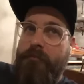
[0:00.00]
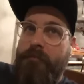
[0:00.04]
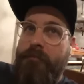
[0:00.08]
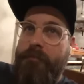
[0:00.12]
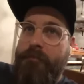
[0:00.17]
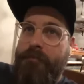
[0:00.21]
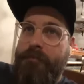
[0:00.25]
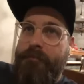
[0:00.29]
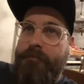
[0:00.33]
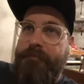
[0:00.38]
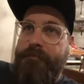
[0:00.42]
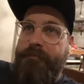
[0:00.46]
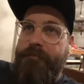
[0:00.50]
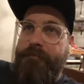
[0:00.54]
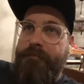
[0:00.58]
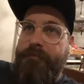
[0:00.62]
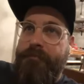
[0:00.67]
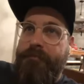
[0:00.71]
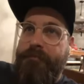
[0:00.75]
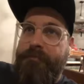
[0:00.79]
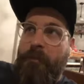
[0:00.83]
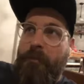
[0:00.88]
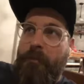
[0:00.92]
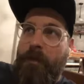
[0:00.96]
yeah, but
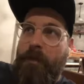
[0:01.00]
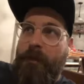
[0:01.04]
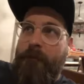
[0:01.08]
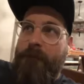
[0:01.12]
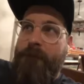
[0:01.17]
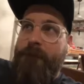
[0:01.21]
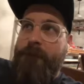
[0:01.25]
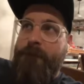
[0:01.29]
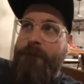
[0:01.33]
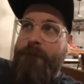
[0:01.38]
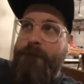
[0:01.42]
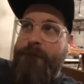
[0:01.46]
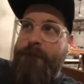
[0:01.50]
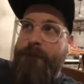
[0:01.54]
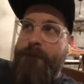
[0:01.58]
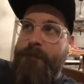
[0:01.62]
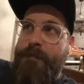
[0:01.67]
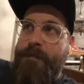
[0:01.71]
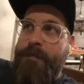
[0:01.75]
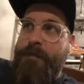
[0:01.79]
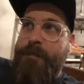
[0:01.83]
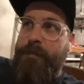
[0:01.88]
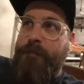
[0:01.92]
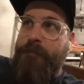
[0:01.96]
that's that. Yeah, that's
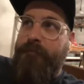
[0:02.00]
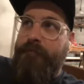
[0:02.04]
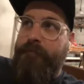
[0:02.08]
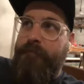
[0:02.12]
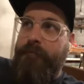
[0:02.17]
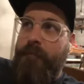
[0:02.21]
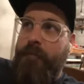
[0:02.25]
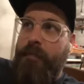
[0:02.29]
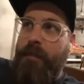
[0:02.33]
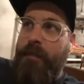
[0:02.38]
still